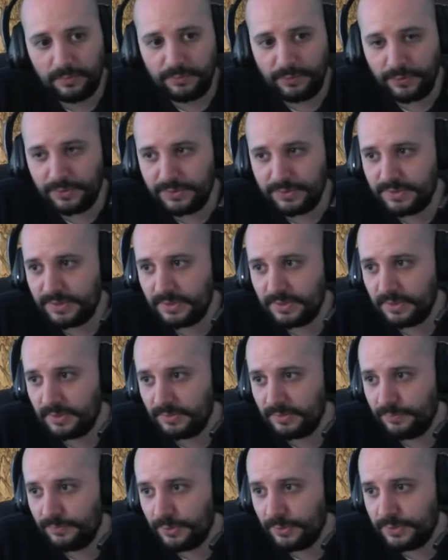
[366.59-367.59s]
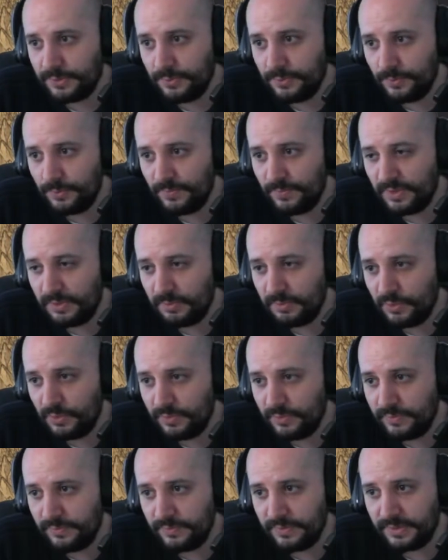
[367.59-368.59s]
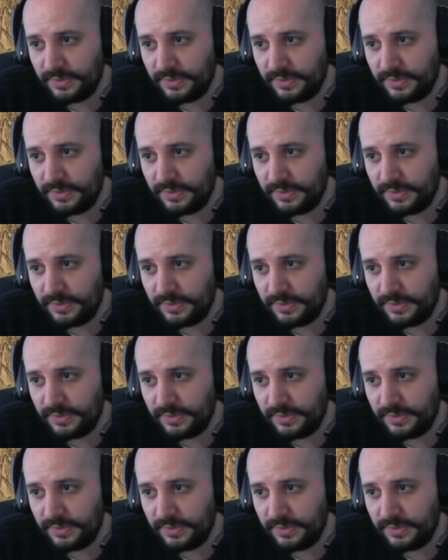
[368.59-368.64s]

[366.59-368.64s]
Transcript: the first group will move,